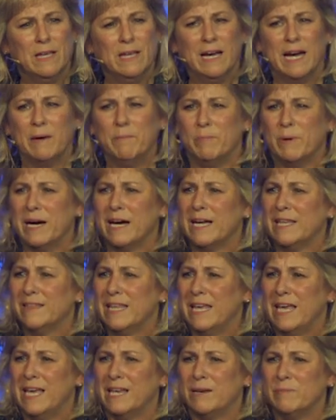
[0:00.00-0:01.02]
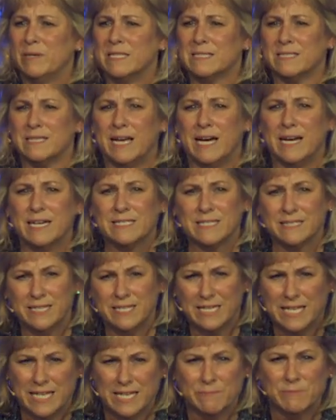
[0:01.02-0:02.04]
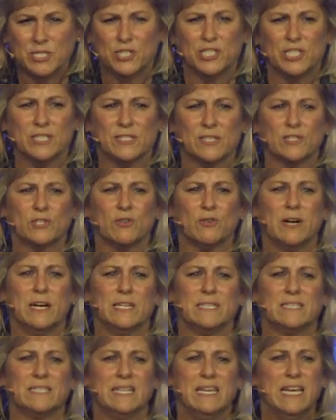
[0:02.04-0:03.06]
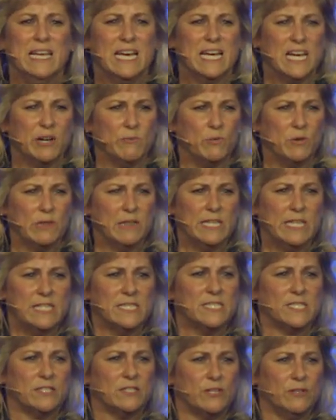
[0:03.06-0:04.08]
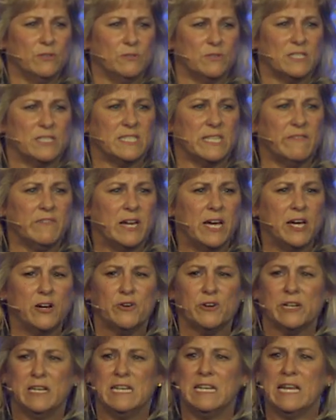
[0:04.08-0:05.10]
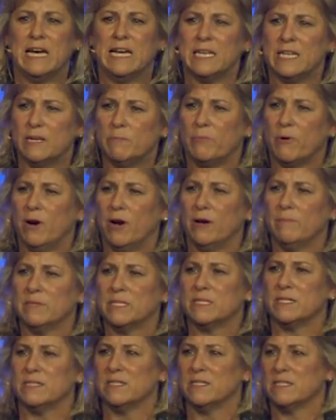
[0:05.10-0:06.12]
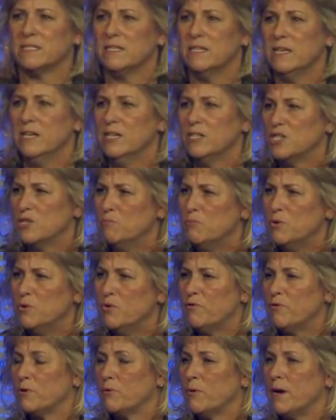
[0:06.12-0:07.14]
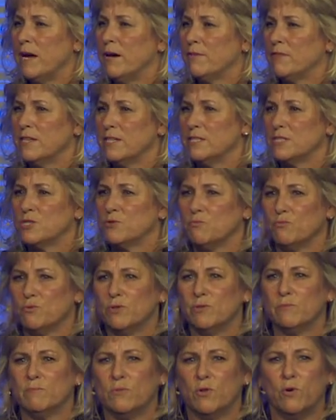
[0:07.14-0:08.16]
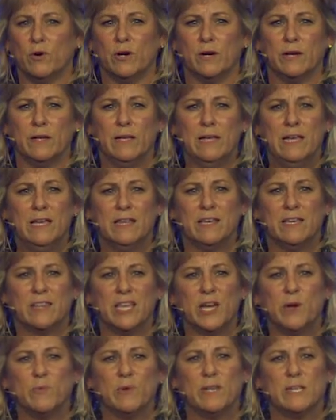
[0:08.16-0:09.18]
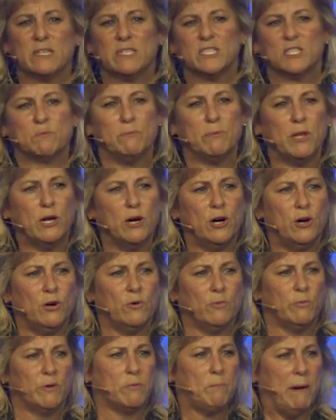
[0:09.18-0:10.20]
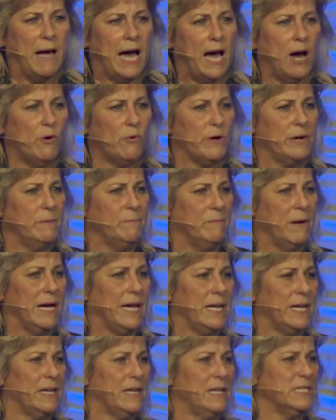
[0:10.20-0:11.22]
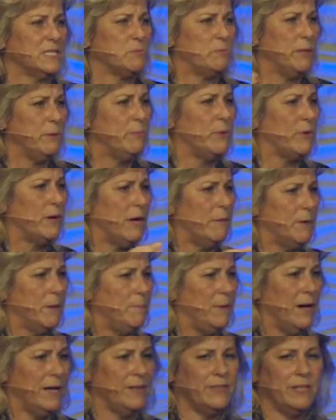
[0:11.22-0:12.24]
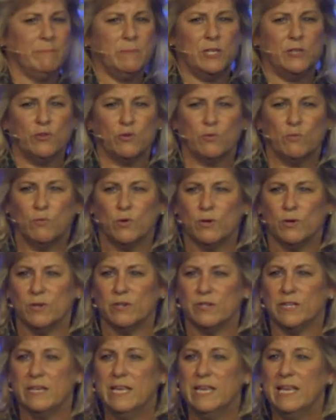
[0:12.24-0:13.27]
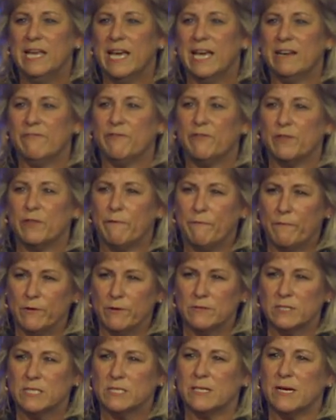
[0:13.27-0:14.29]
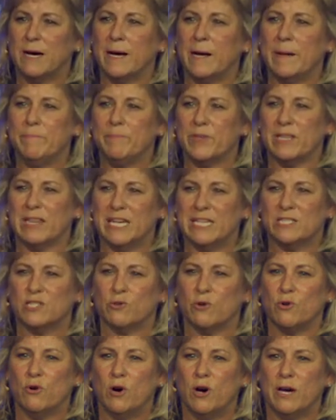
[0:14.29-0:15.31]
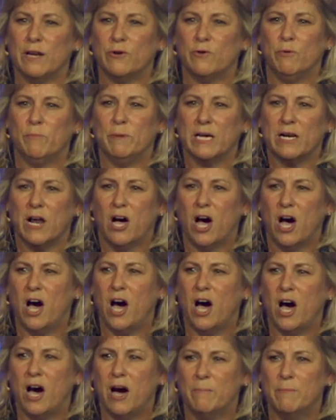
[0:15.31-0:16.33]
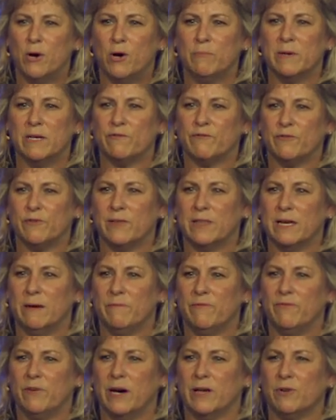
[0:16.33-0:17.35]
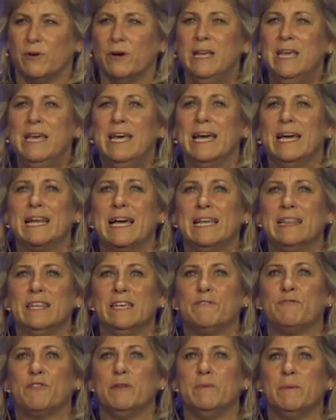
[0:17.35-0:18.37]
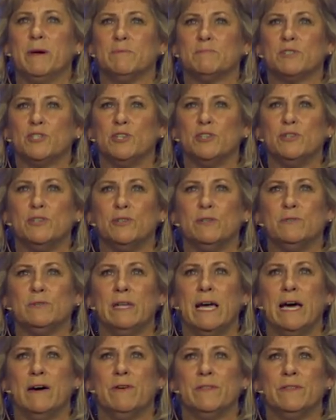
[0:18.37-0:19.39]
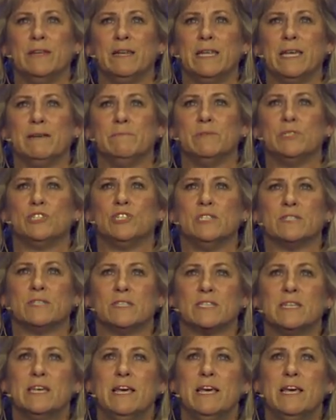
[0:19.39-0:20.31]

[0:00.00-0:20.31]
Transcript: I bind the enemy's lies in the name of Jesus Christ, and I release those 790 promises to move throughout this room, Lord, that they would explode with power and might as people come upon them in your word. And for the first time, the lights will go on. It will be an aha moment for them, Father. And I lift them up to you now in the name of Jesus.